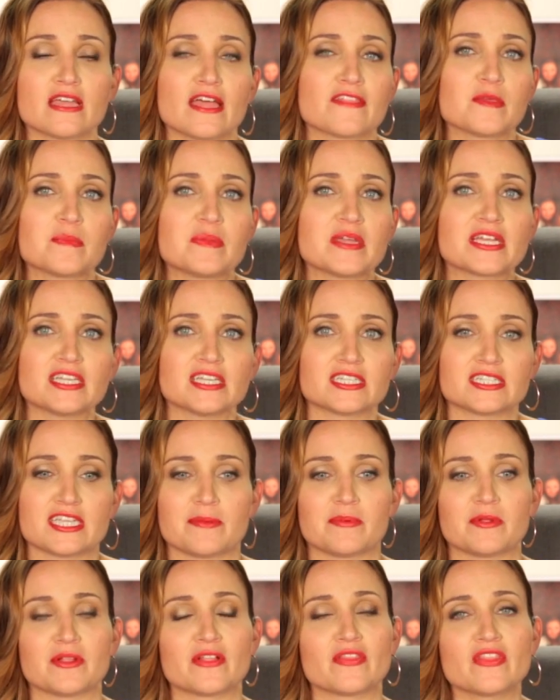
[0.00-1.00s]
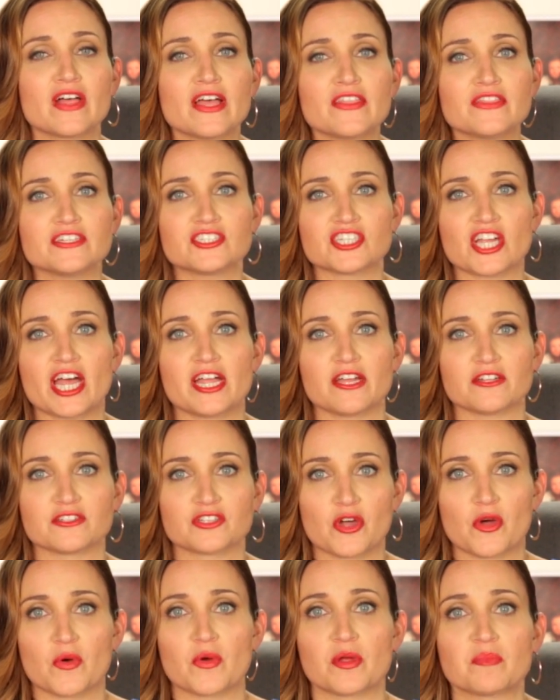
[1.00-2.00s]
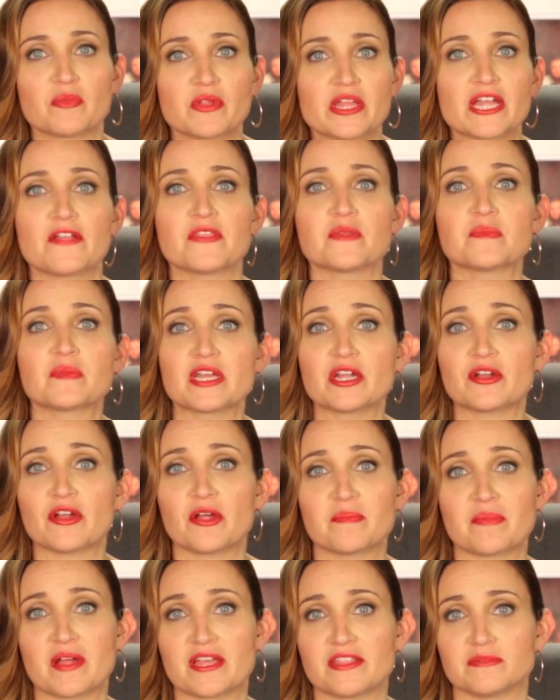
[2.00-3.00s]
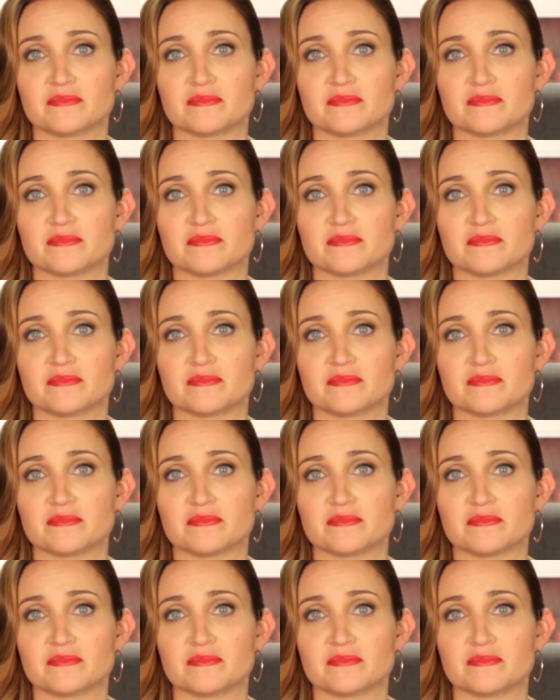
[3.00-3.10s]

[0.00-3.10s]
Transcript: at the picnic table and let the child go and play on the playground by